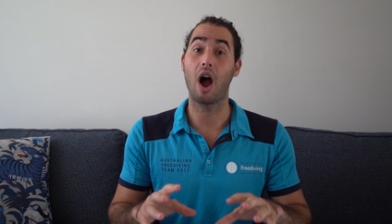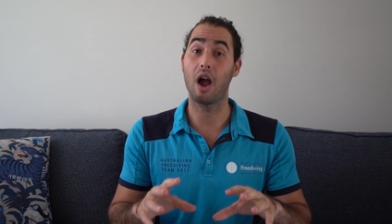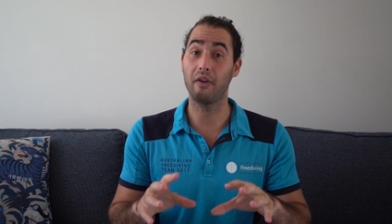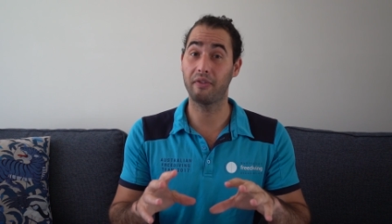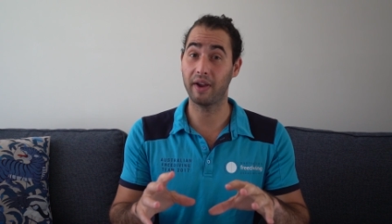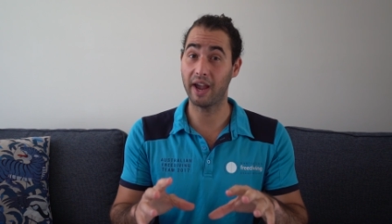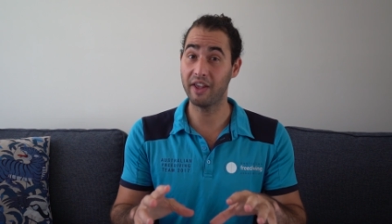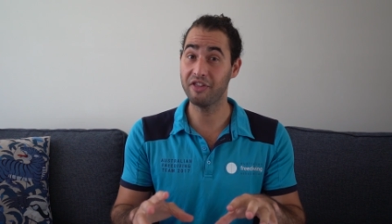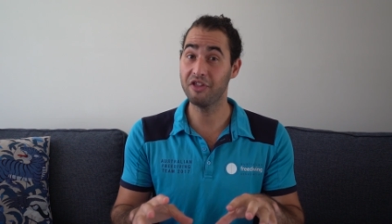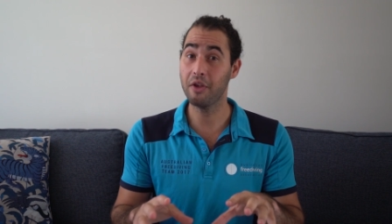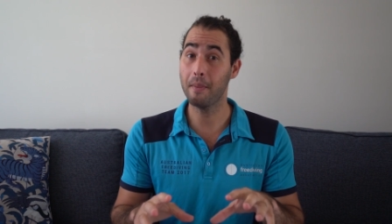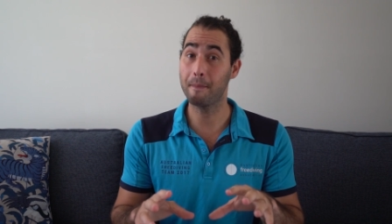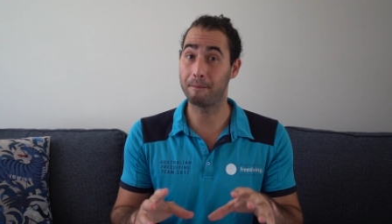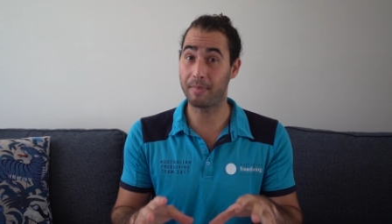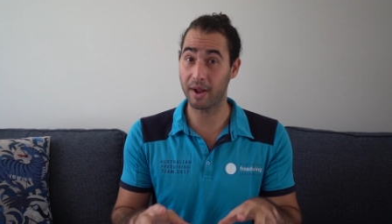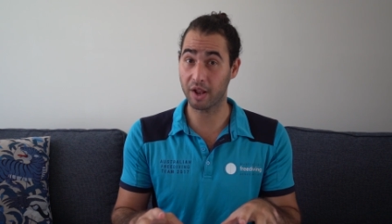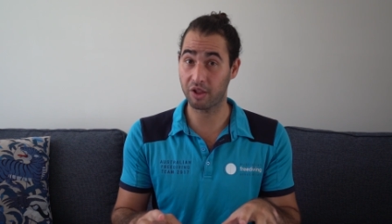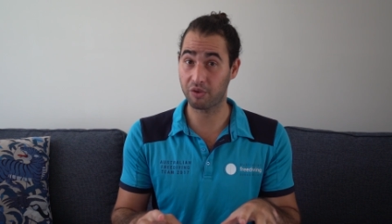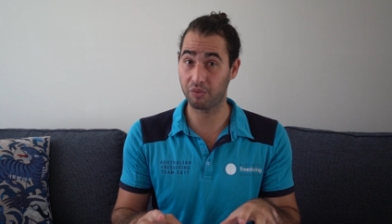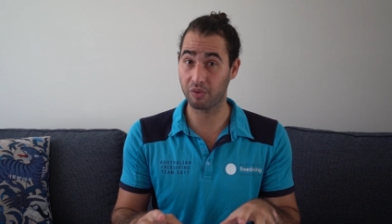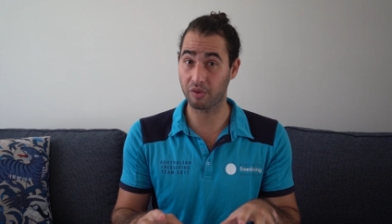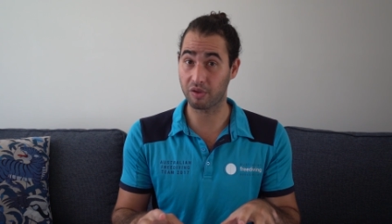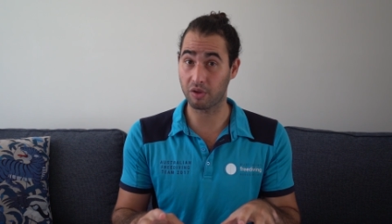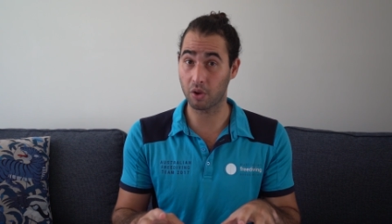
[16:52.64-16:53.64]
I've had the
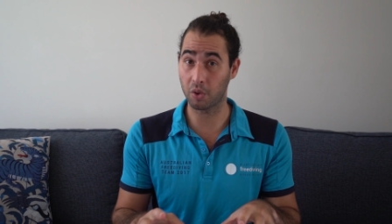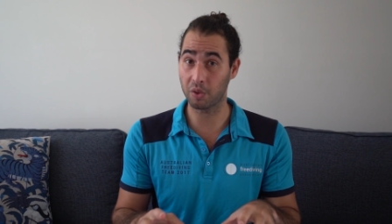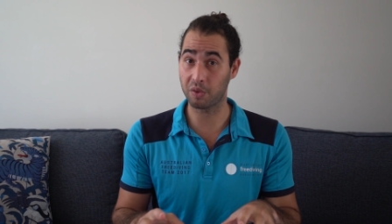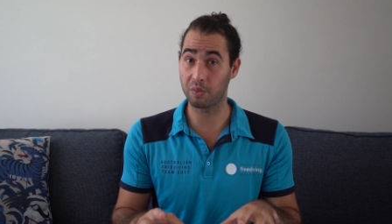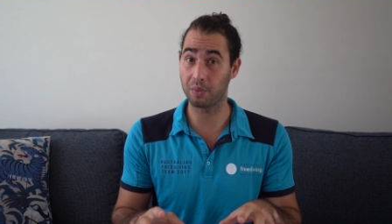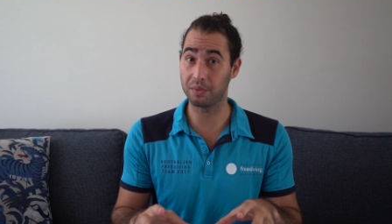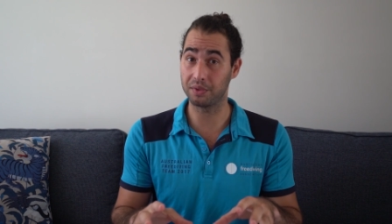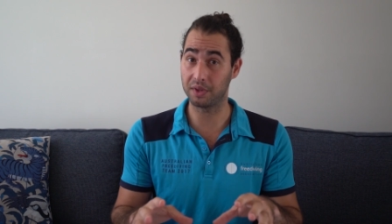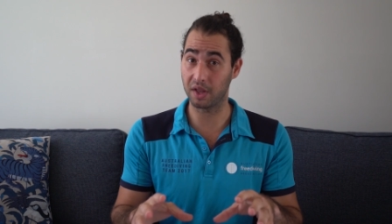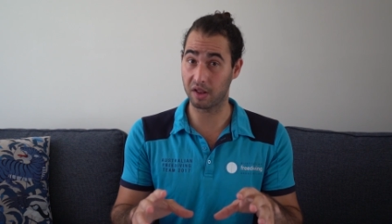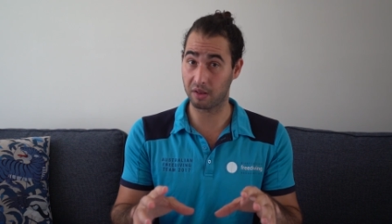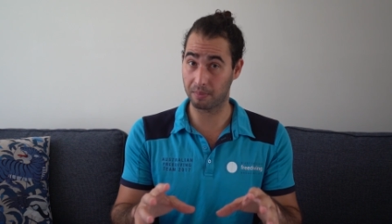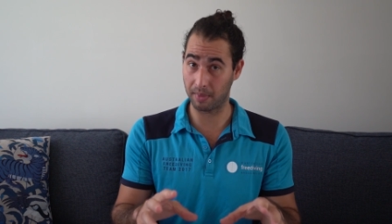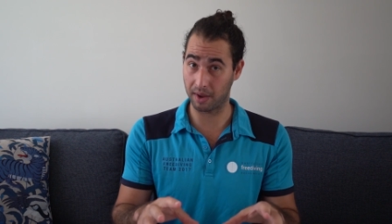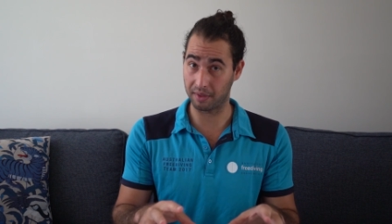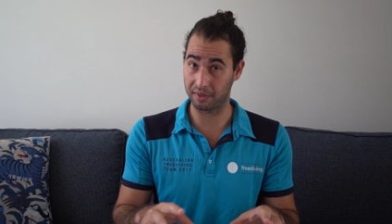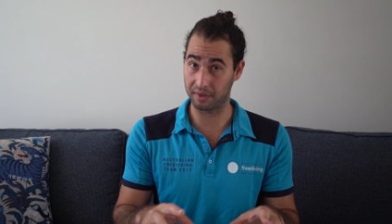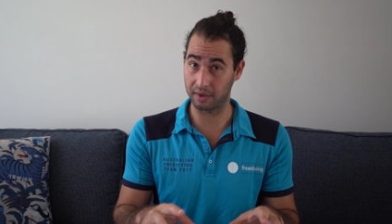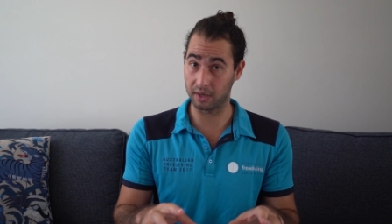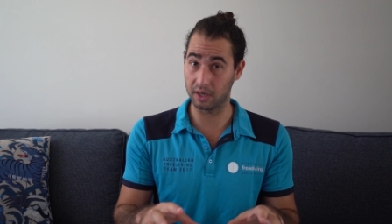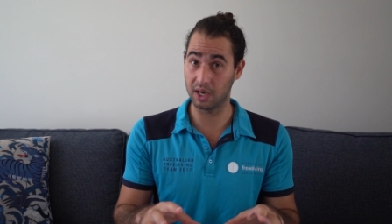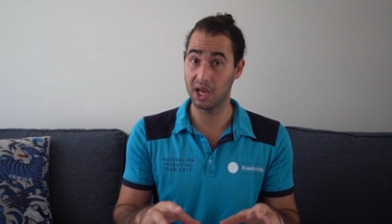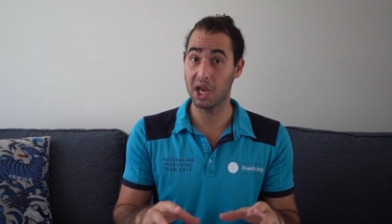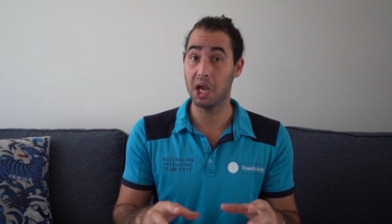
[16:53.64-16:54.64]
best results with this
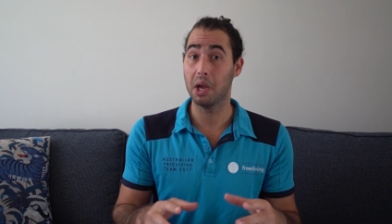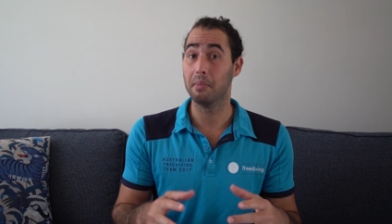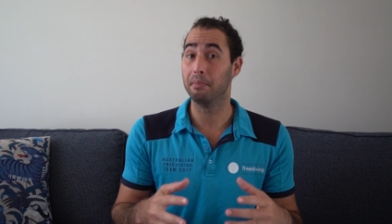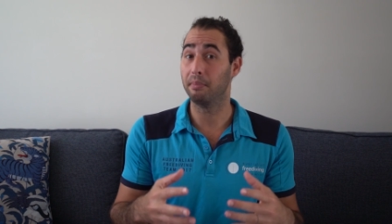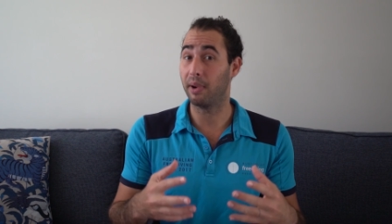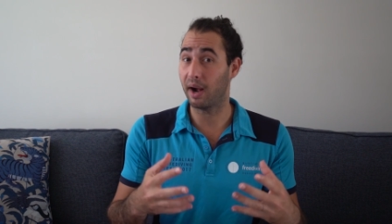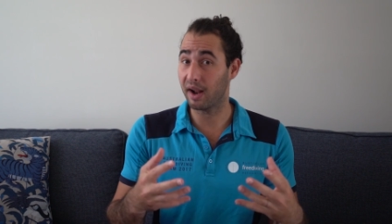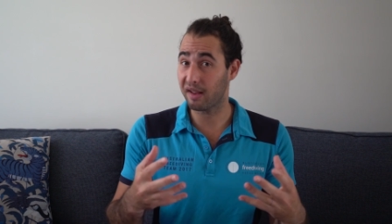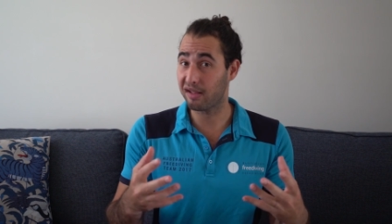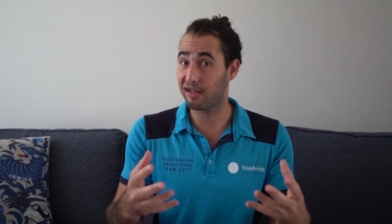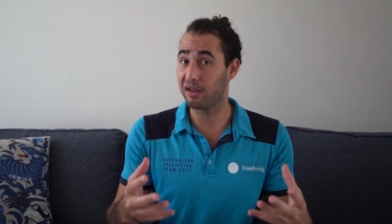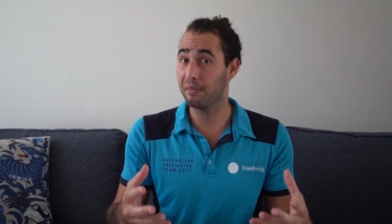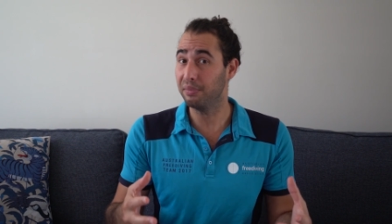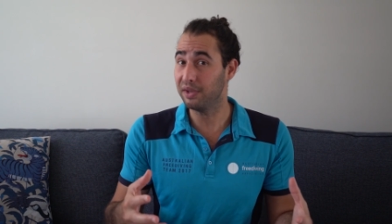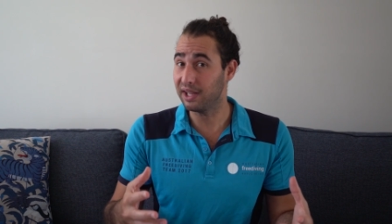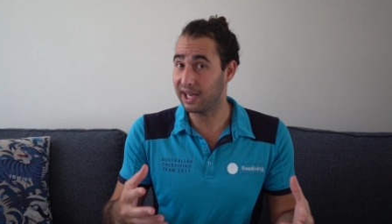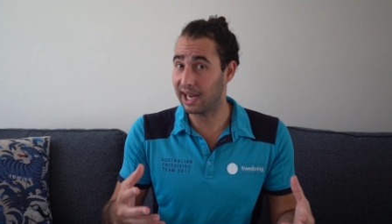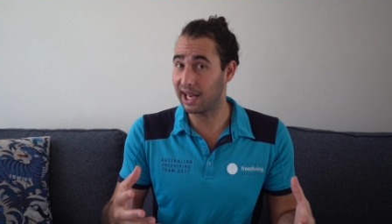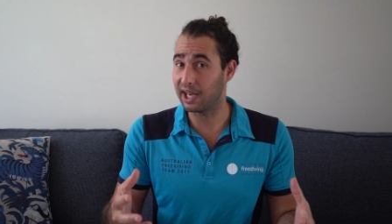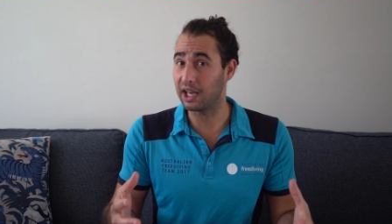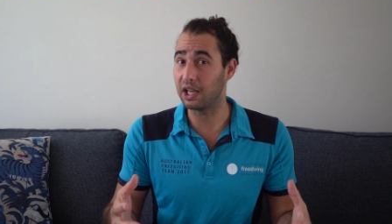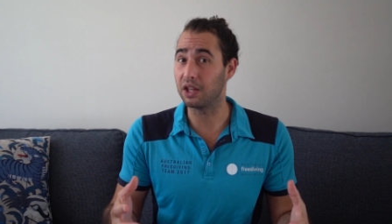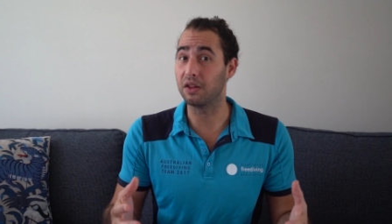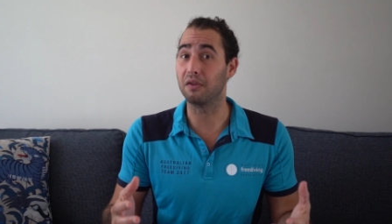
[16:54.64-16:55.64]
method by simply
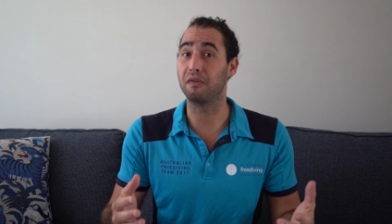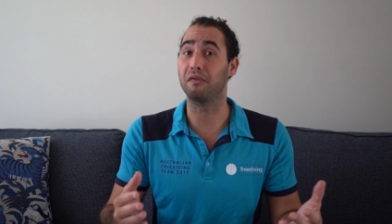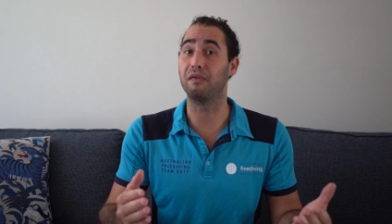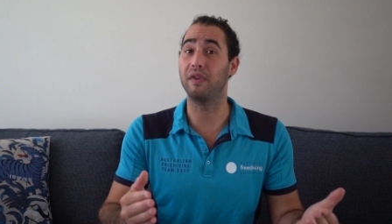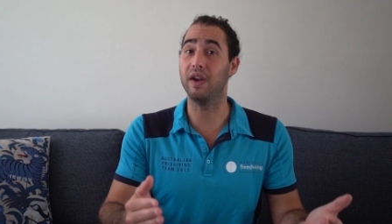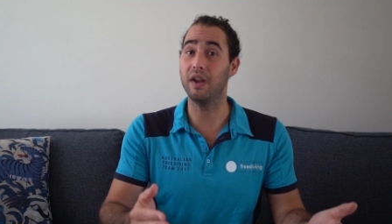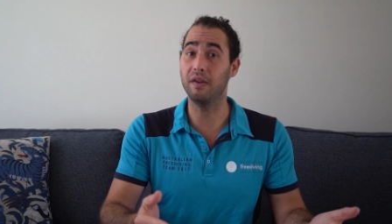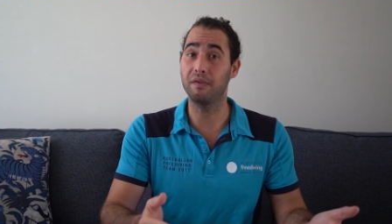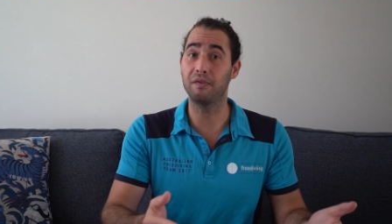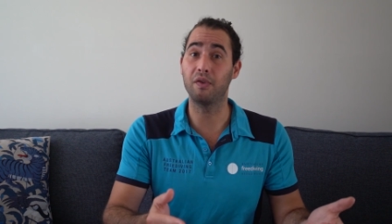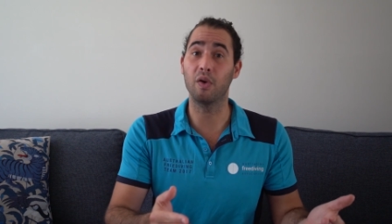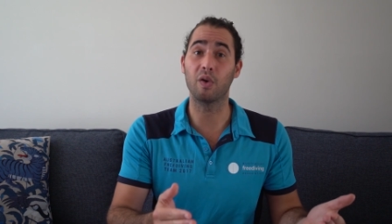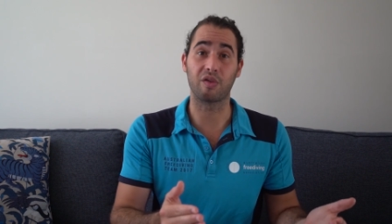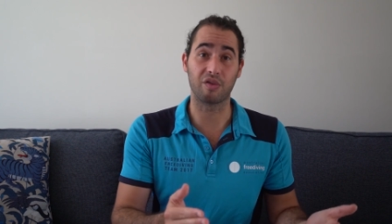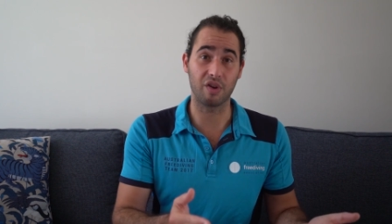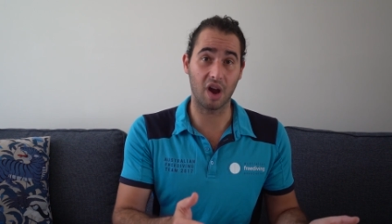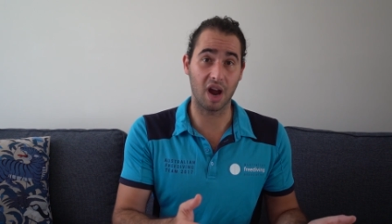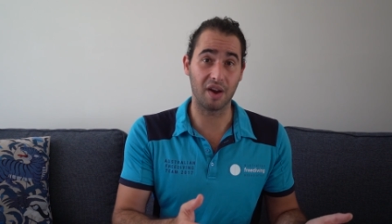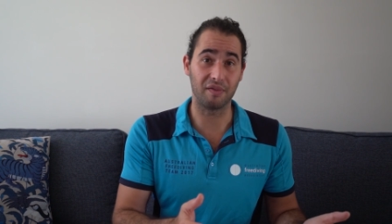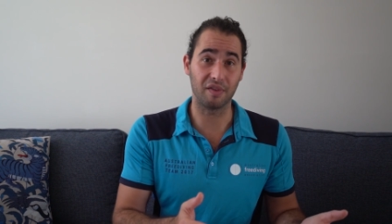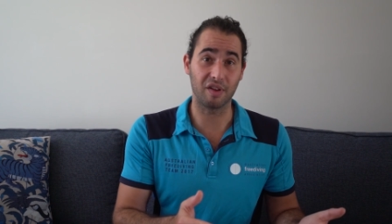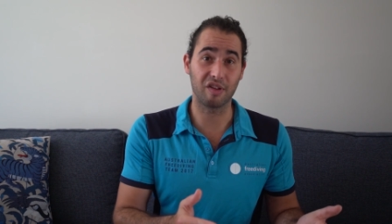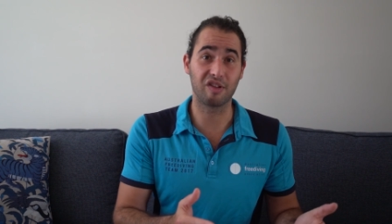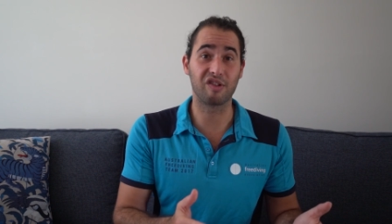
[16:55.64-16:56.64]
getting the feet first
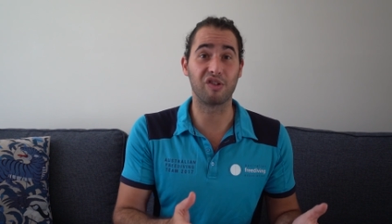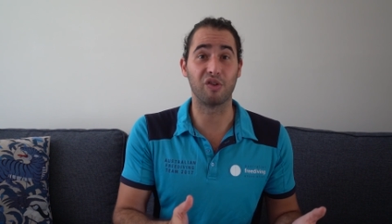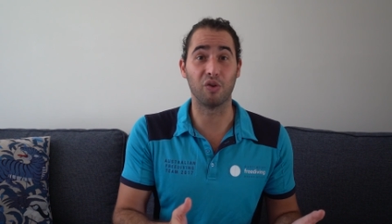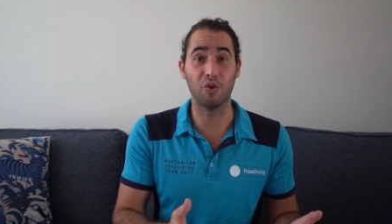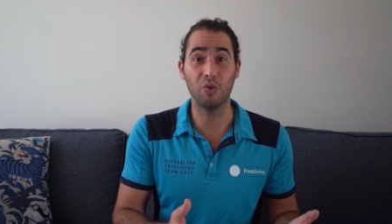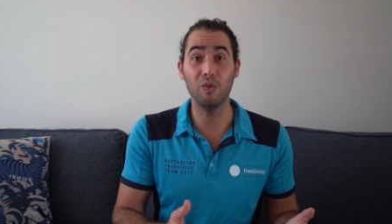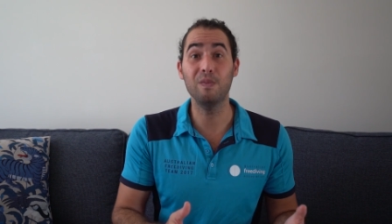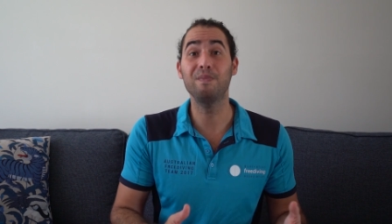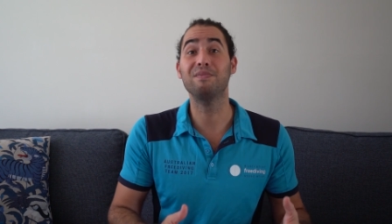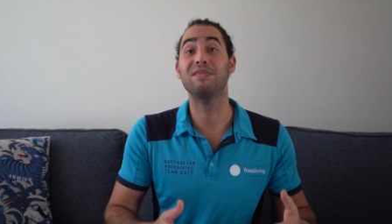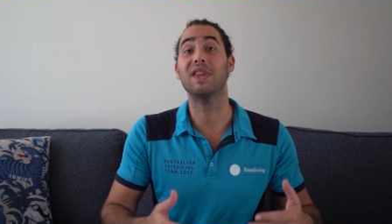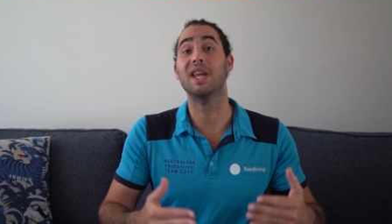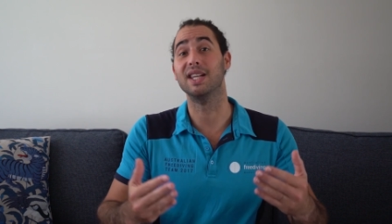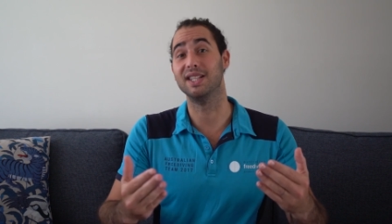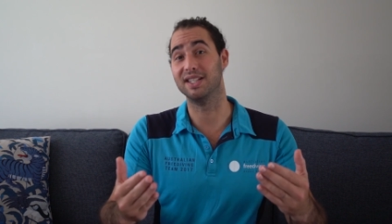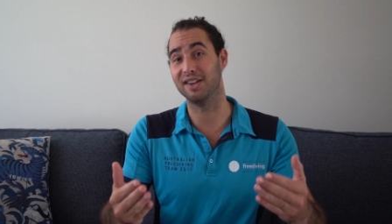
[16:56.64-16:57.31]
divers to